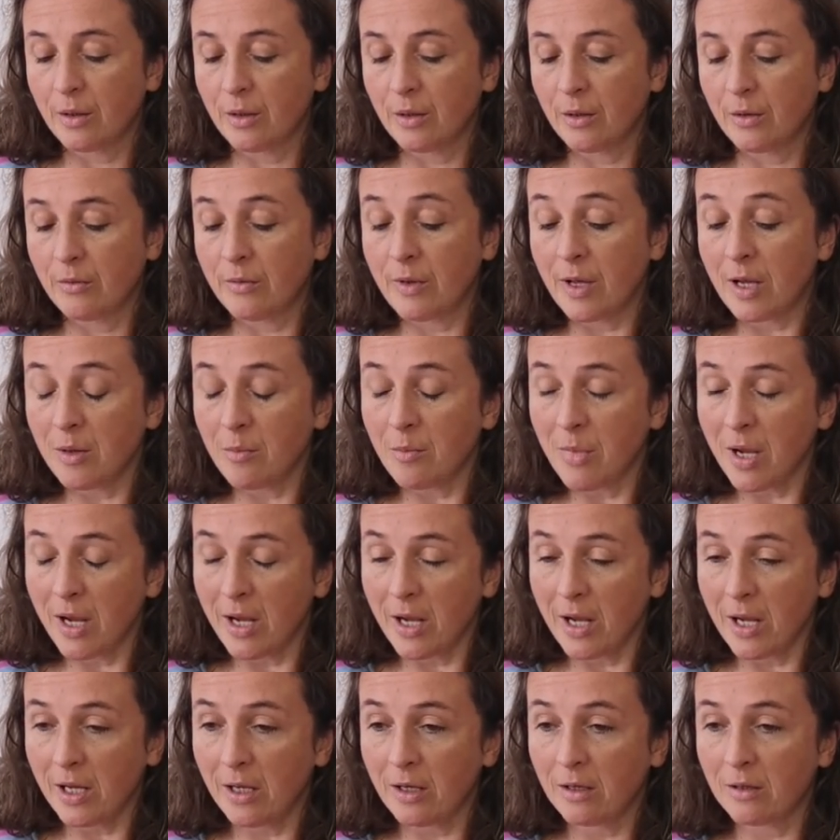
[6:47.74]
they
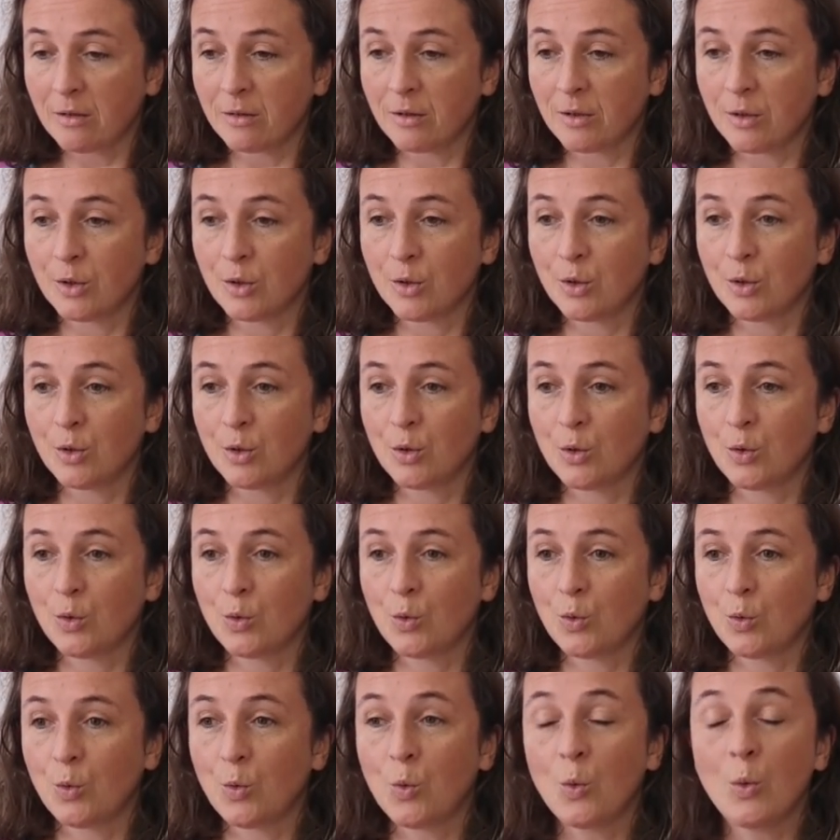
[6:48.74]
may
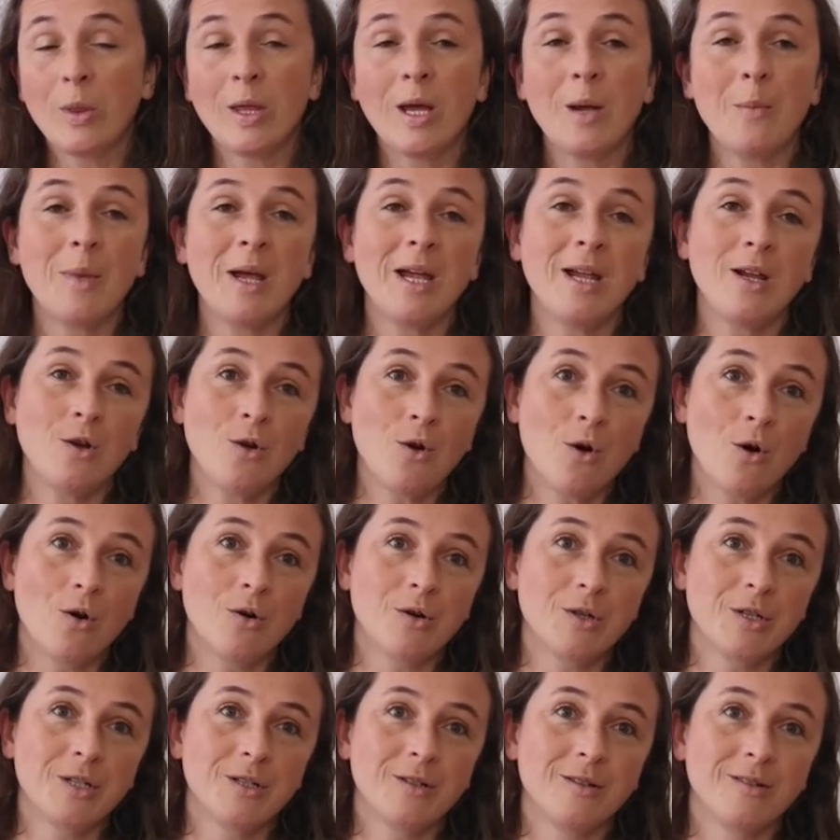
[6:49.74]
or they may
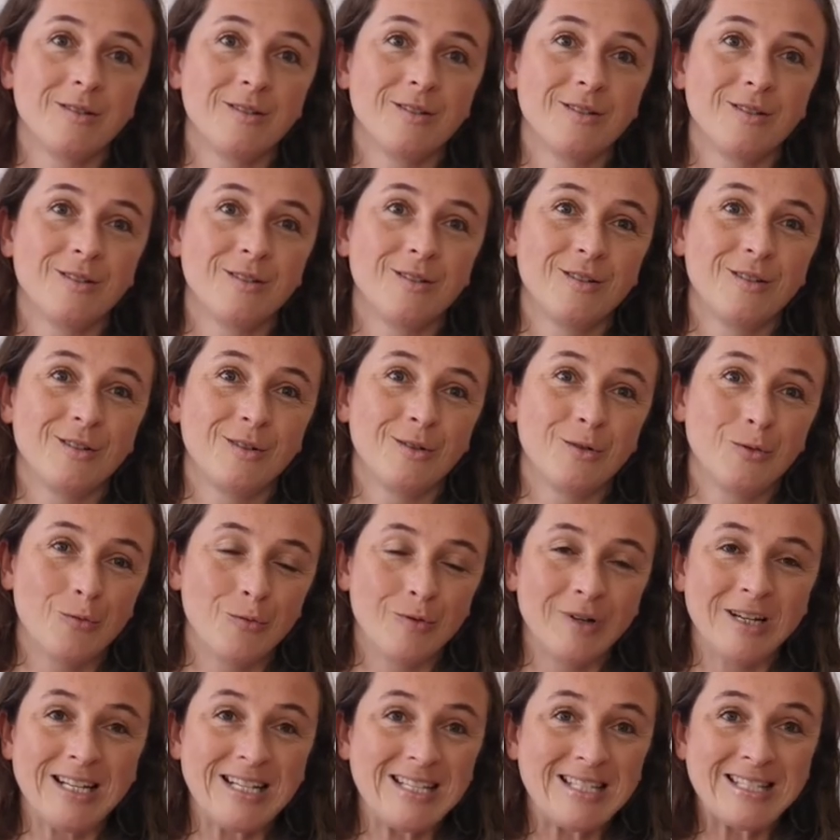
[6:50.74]
not
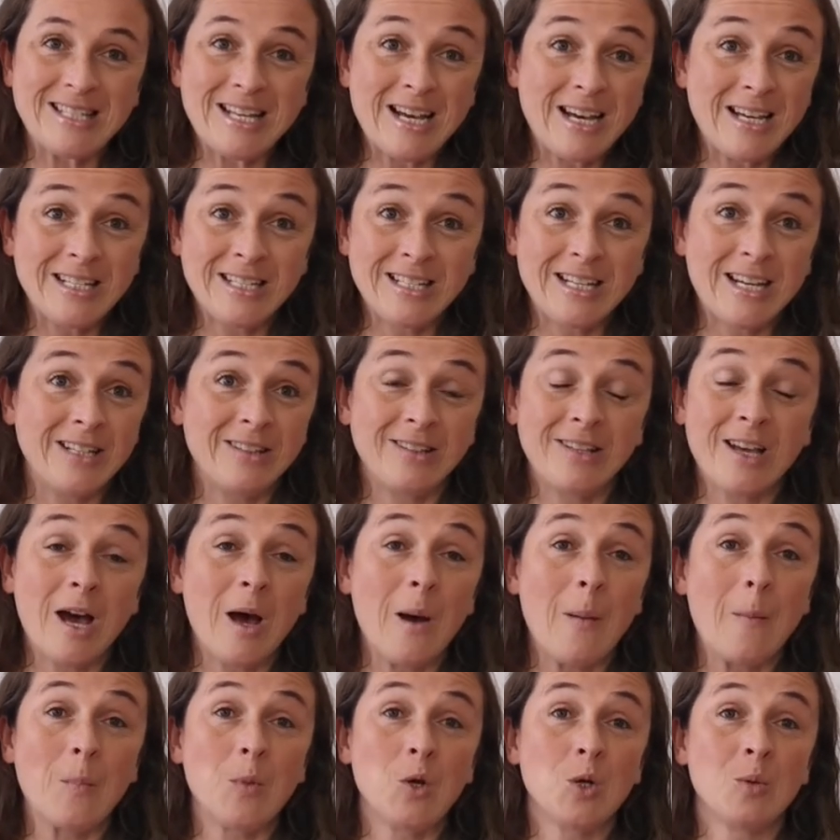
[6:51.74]
release that at
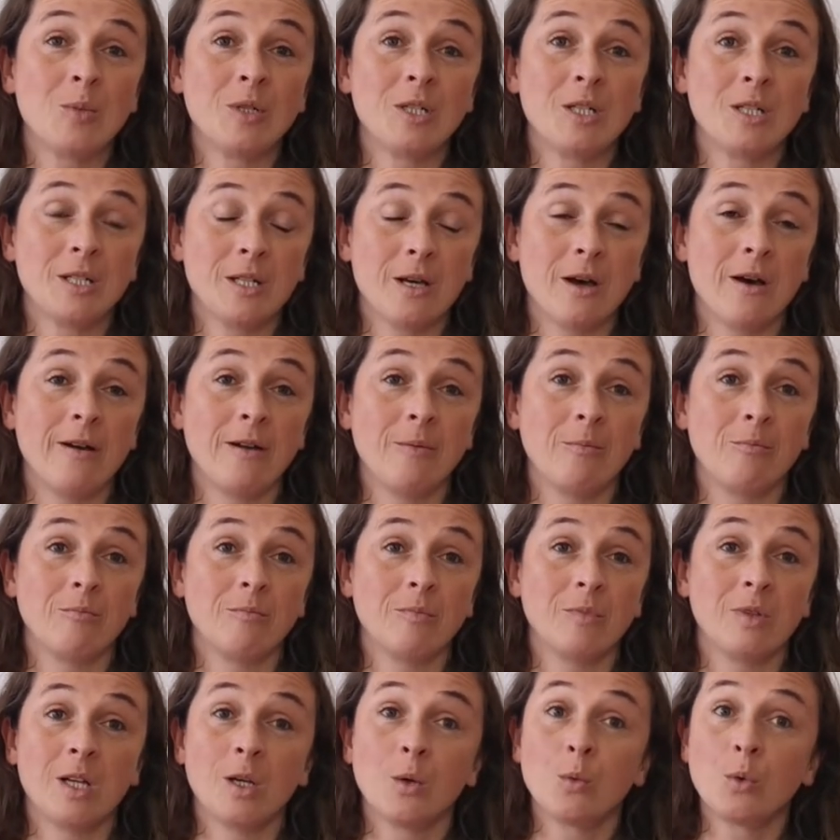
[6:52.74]
that moment in
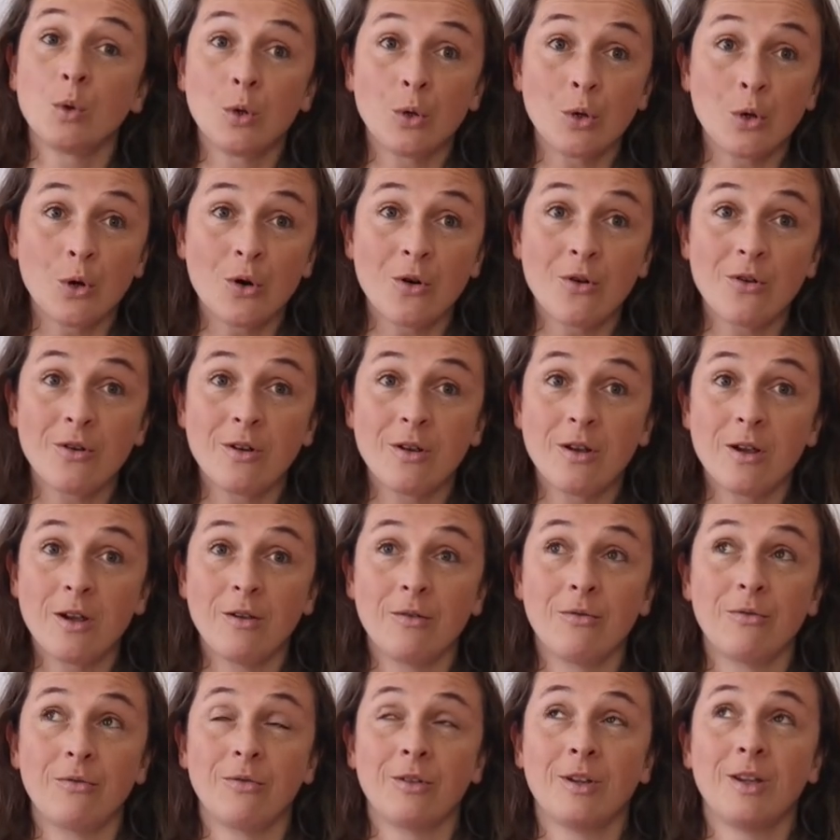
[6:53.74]
time. They will not
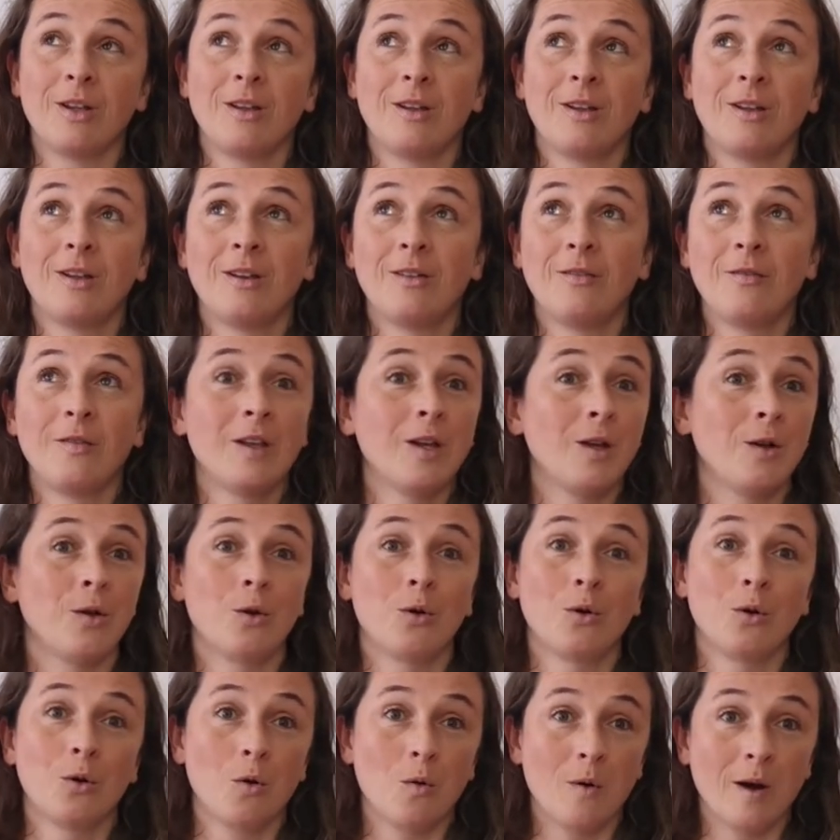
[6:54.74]
if they're
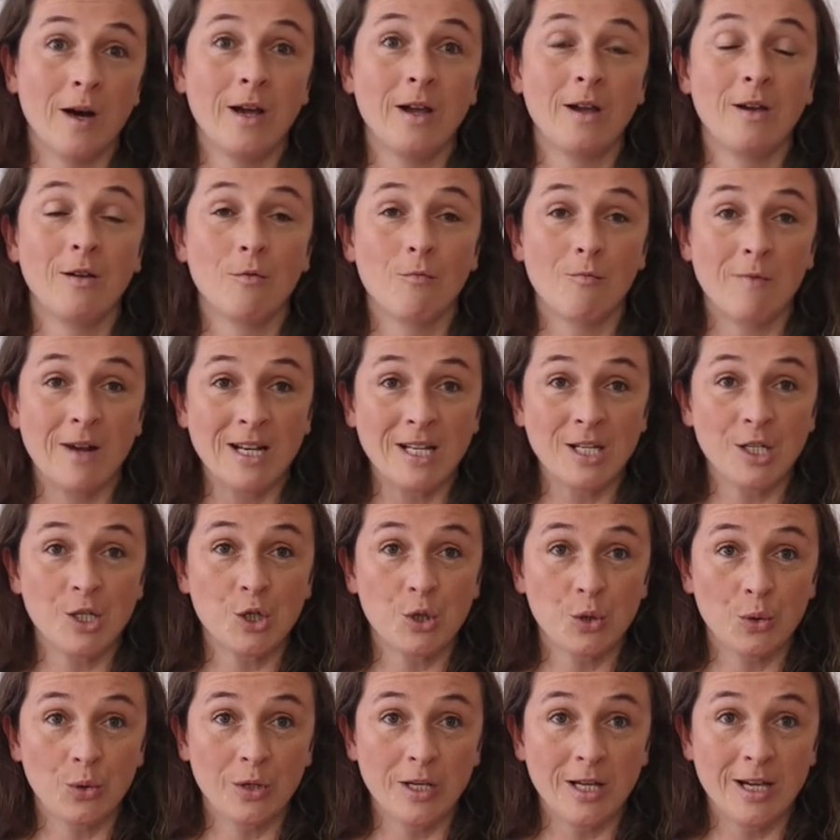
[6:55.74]
not quite ready
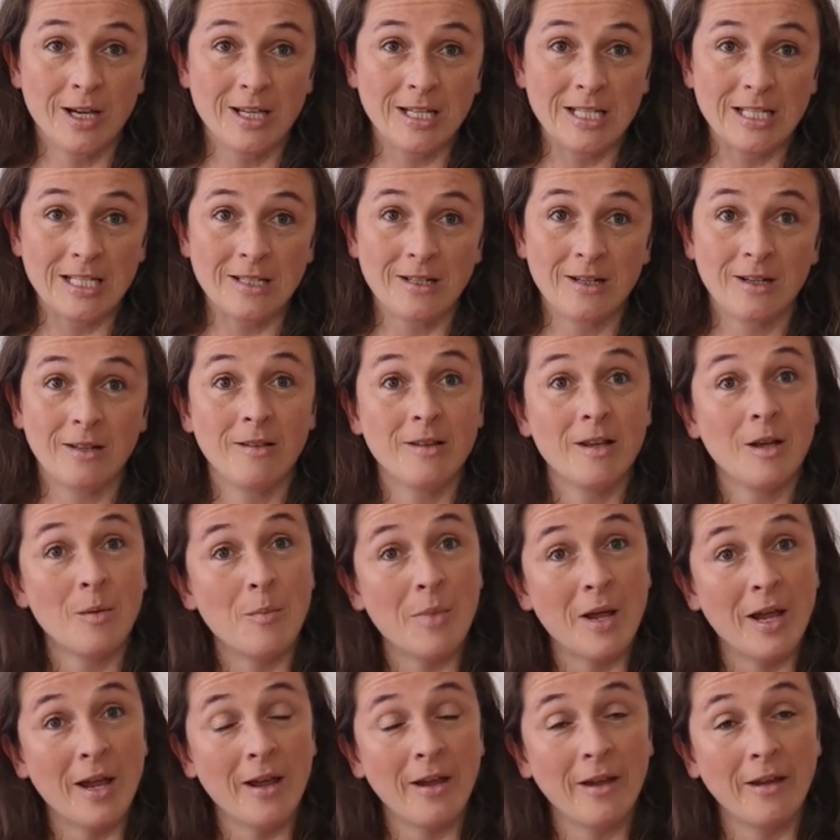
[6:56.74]
to yet, and they
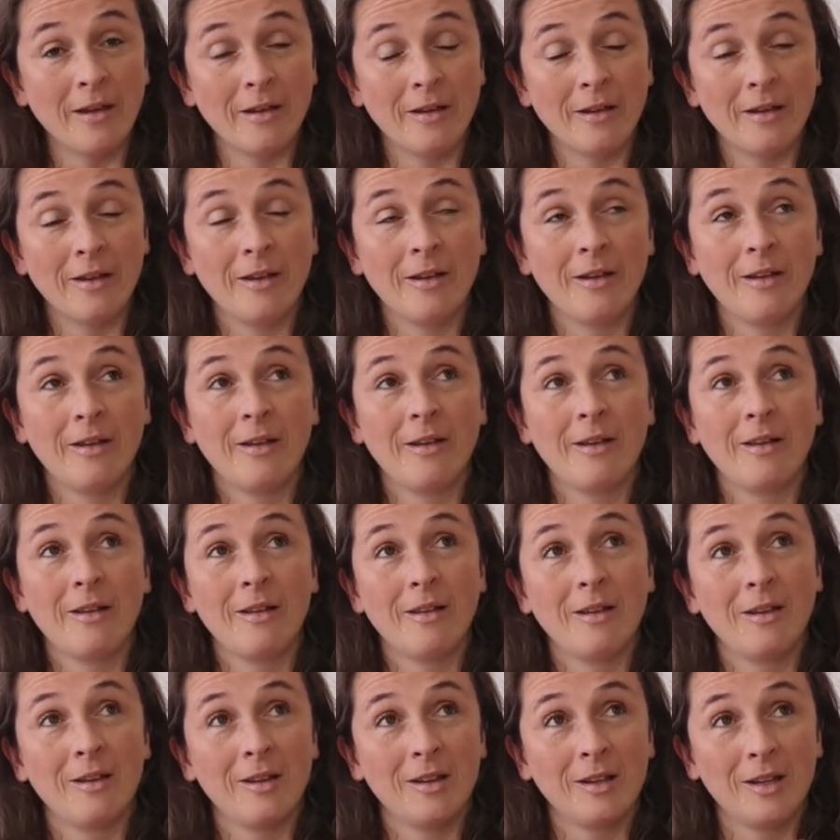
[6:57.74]
may
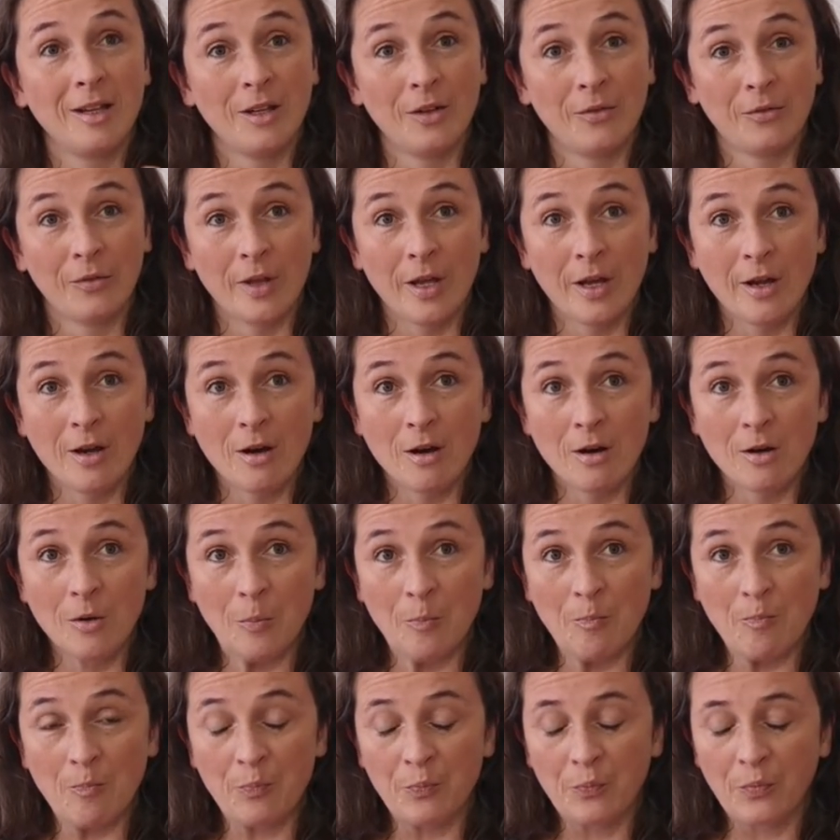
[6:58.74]
if they are.
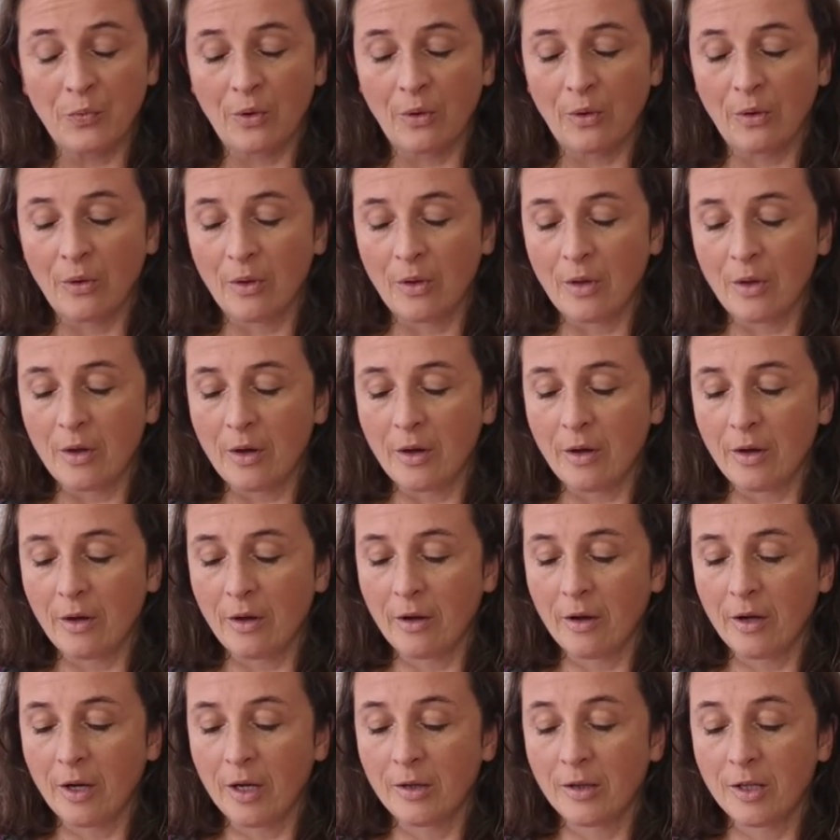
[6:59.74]

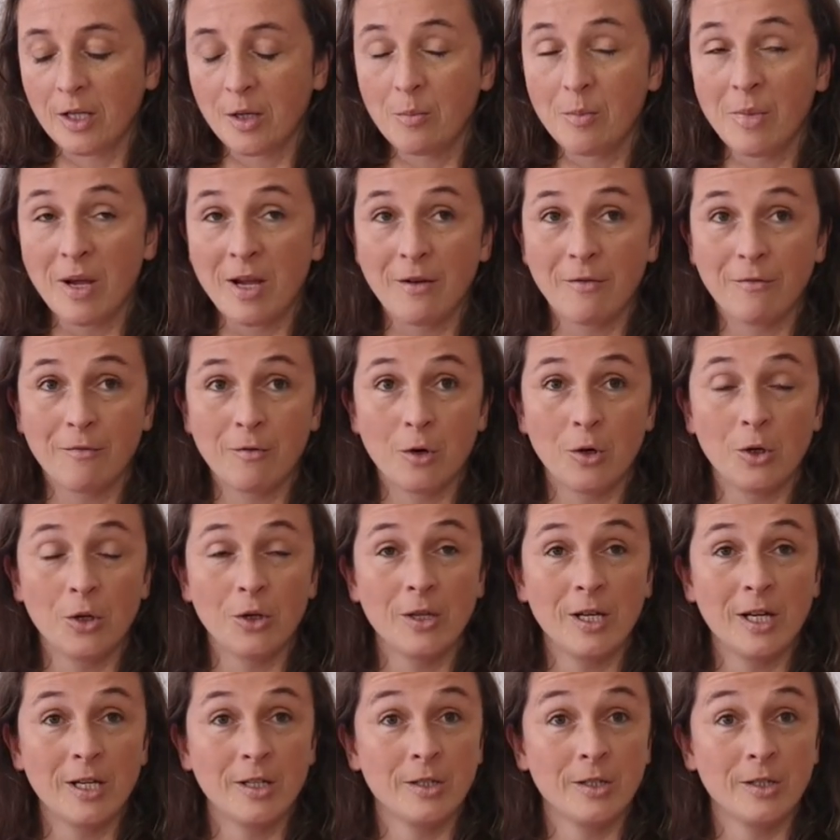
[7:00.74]
And they may follow that